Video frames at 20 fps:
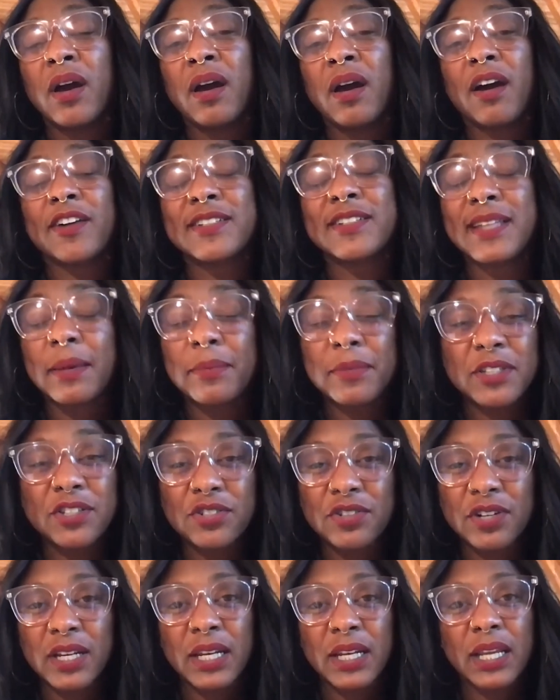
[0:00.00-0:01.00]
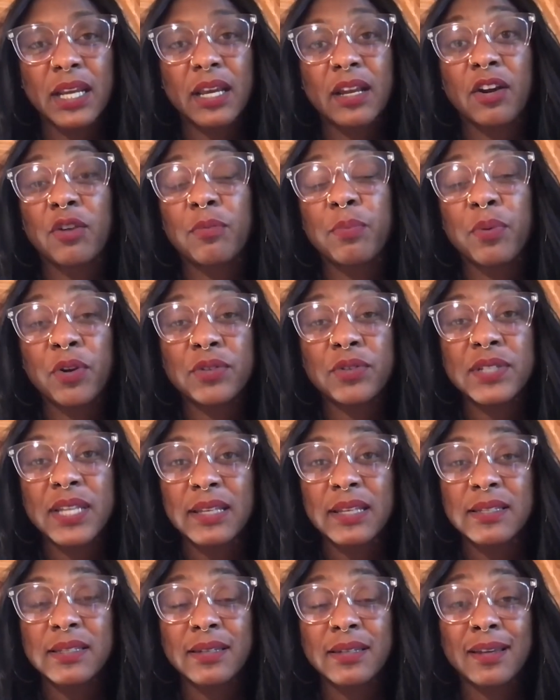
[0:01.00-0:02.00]
are demonstrating and are
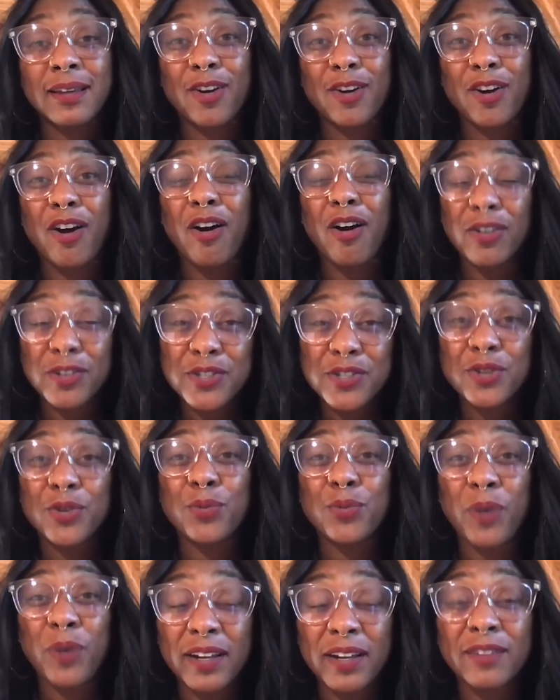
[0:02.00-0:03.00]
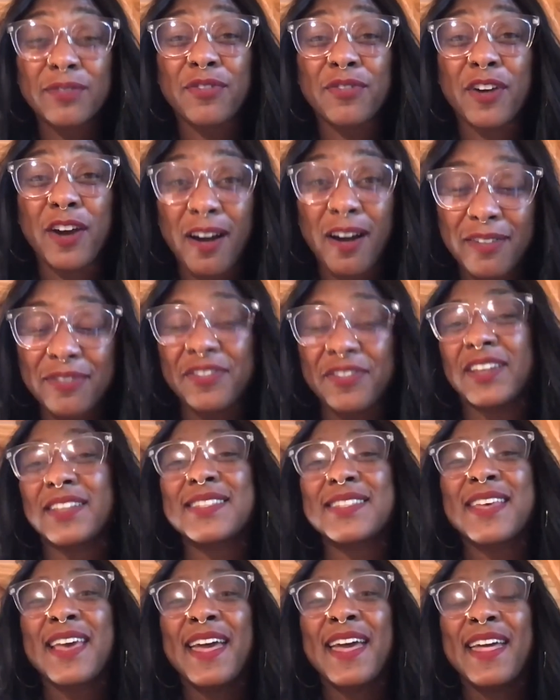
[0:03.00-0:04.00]
protesting are also running for office